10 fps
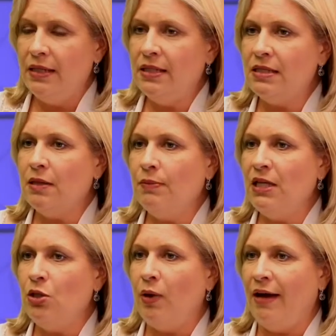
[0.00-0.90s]
doesn't
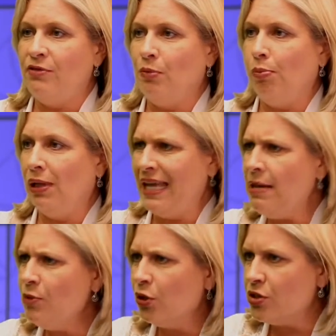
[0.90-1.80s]
mean you have to
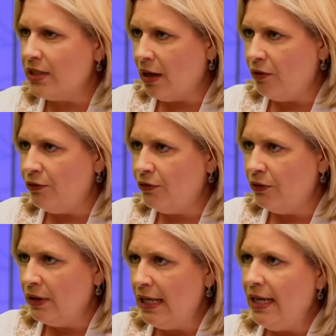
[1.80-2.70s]
blame yourself.
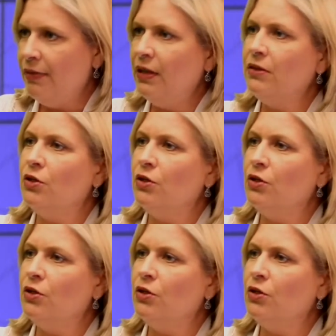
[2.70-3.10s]
That